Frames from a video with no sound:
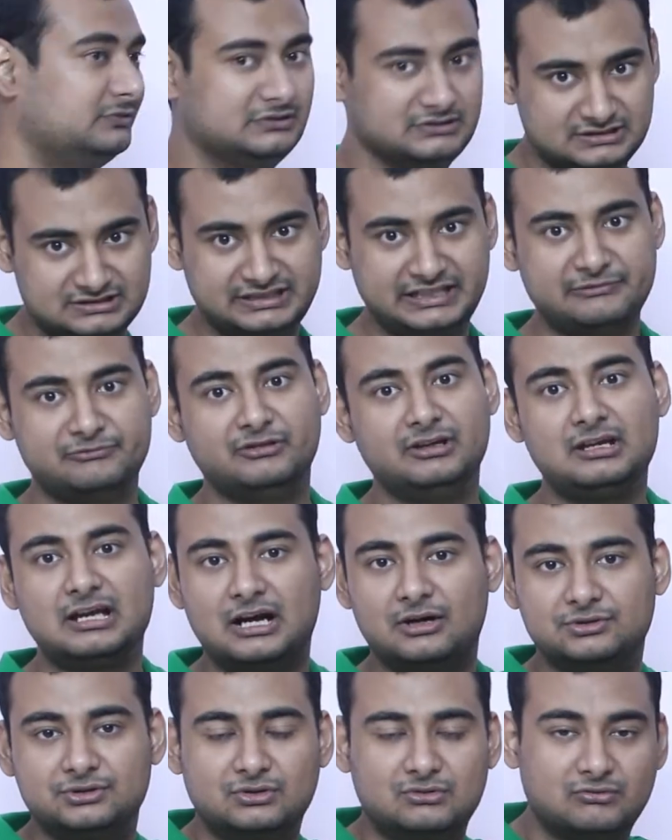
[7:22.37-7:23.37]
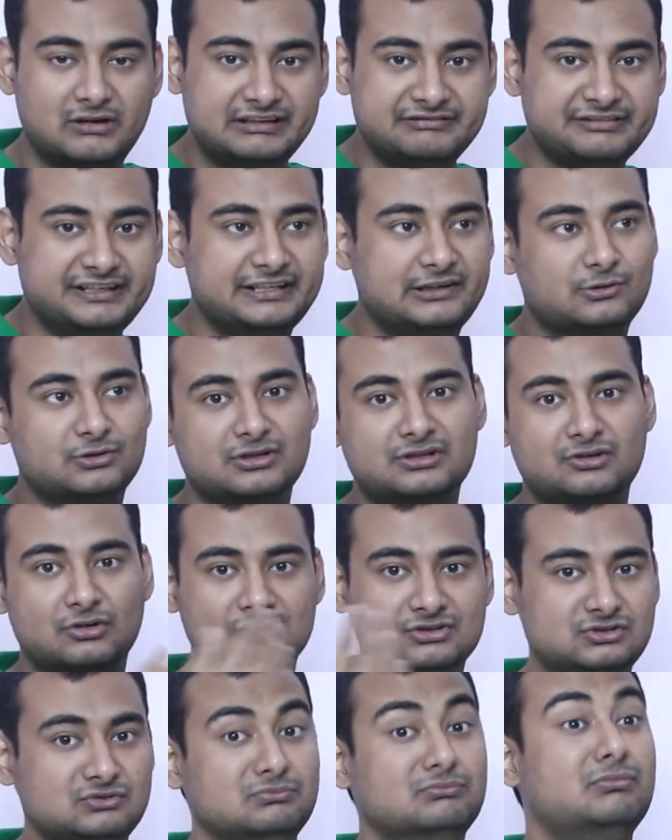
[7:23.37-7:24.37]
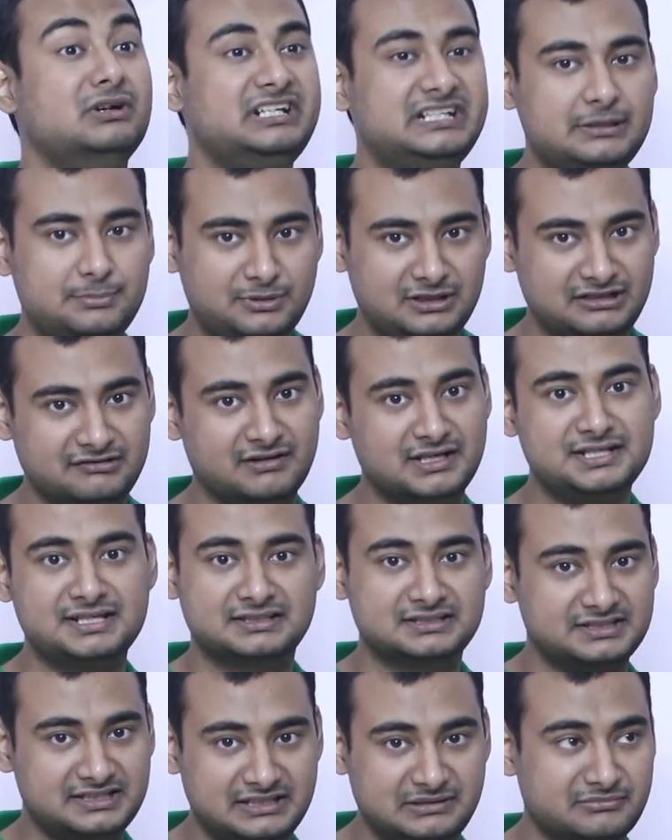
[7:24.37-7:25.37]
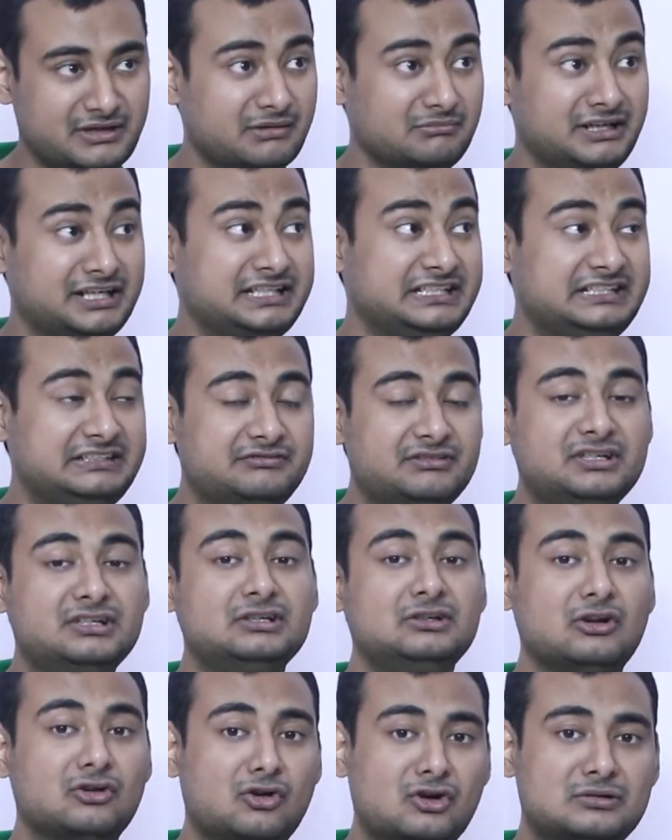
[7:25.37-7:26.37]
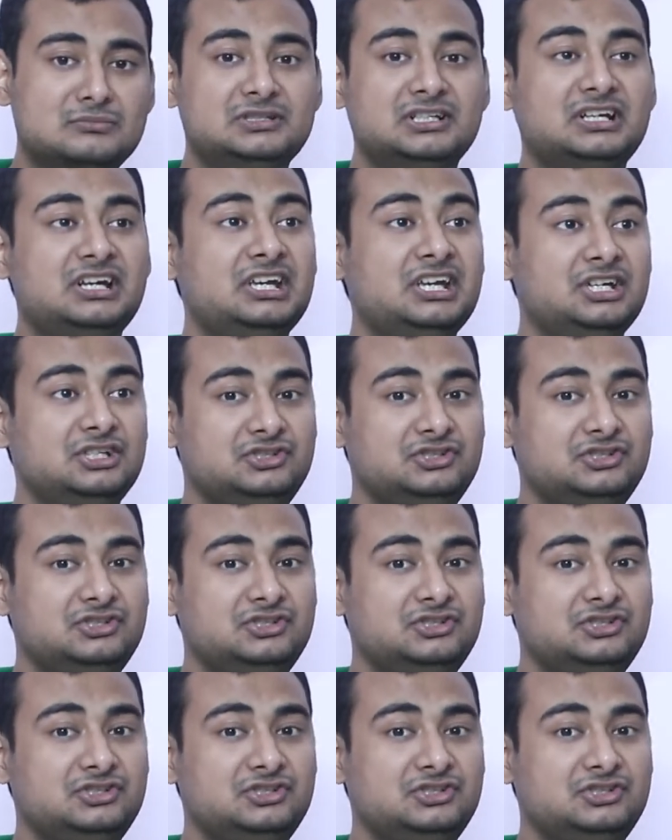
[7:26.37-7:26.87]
the same way how your Wi-Fi router talks to multiple devices at the same time like even a normal